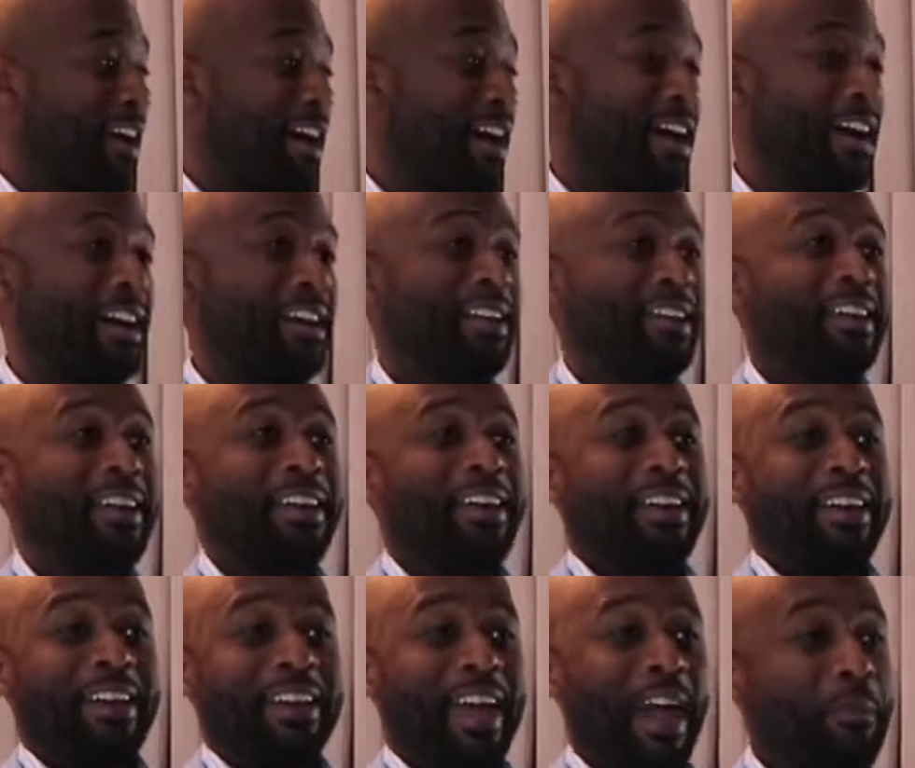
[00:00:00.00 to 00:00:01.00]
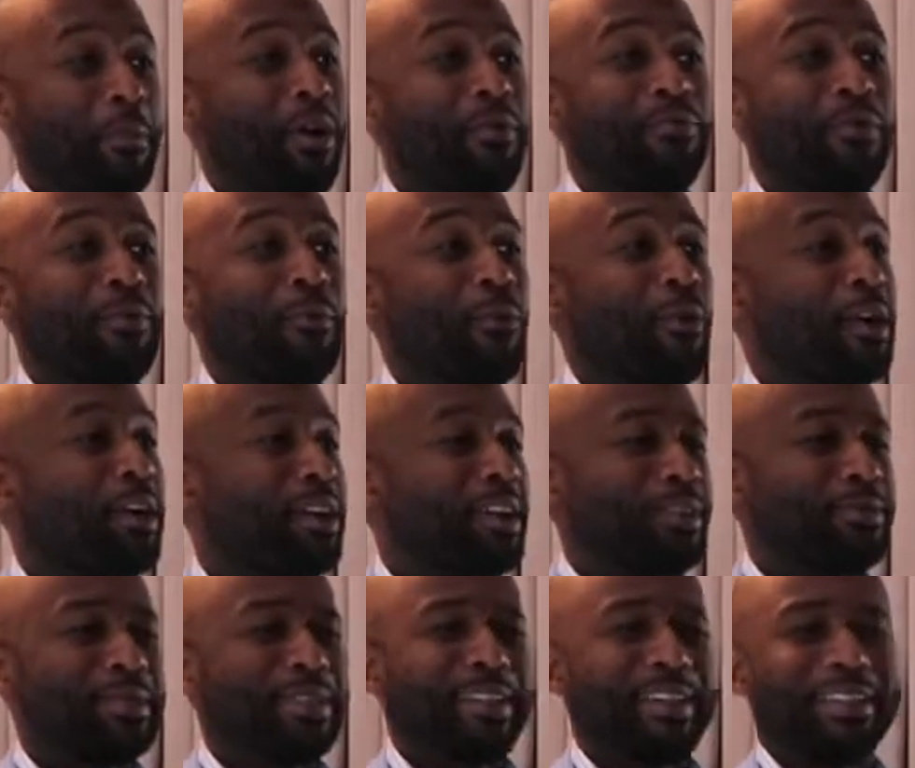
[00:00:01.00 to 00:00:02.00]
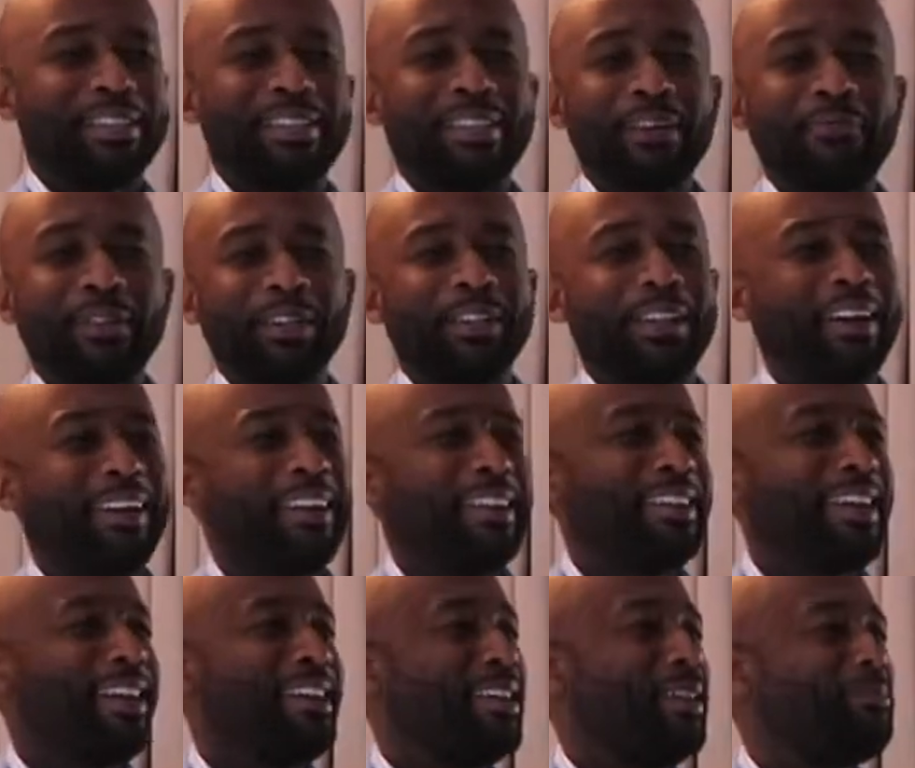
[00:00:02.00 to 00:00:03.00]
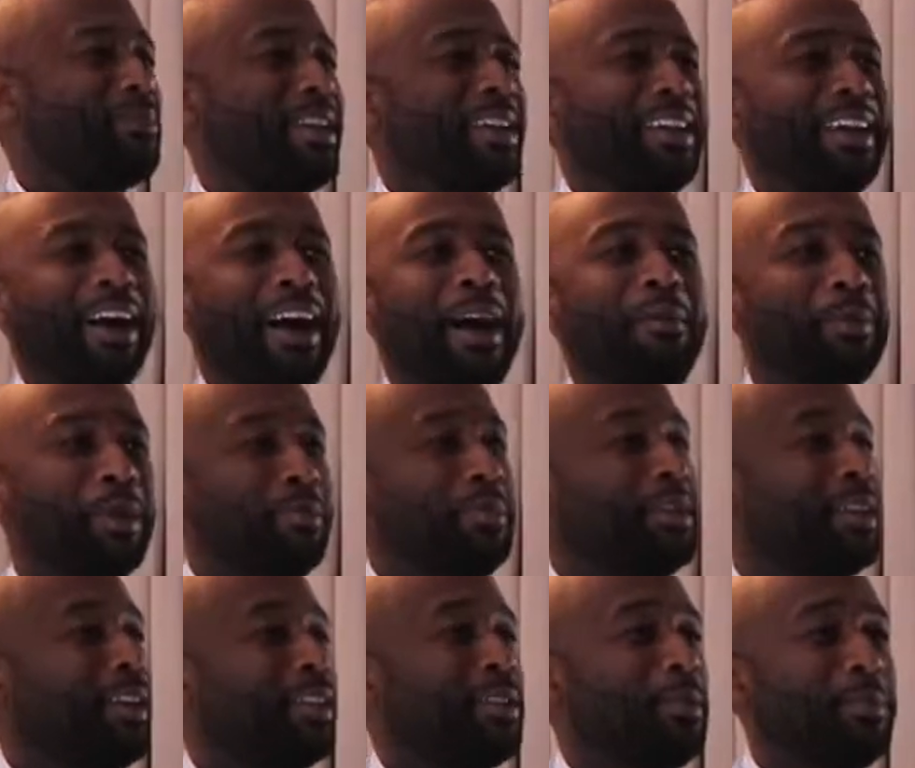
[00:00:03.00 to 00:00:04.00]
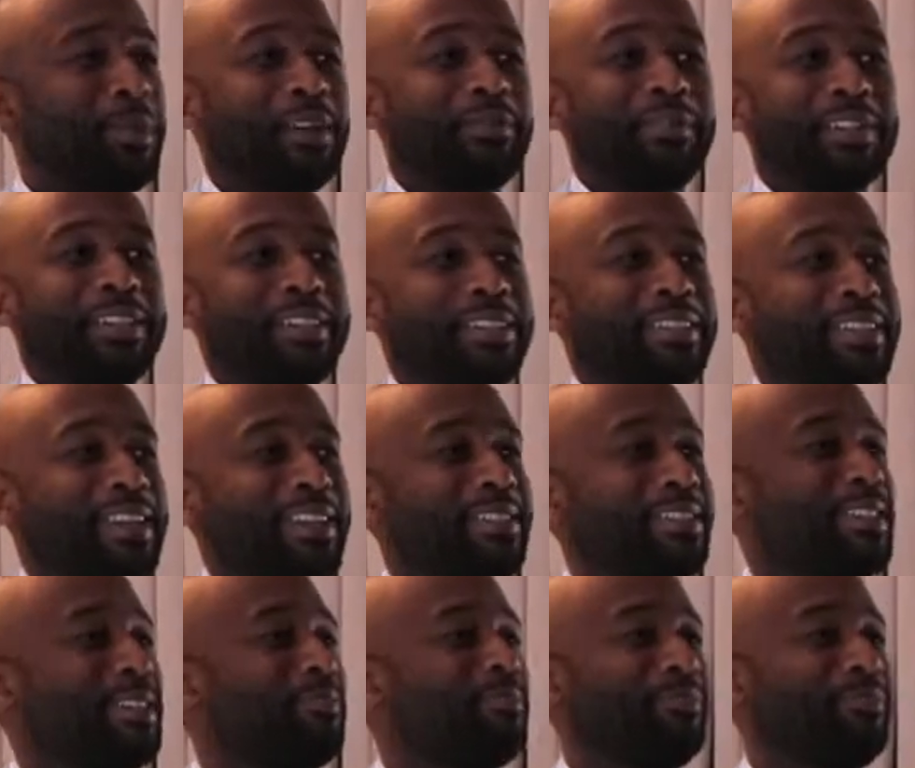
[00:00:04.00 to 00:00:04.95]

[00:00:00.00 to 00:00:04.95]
I came home from work, it was like 7 o'clock at night, and I'm like, I'm gonna be like the Barefoot Contessa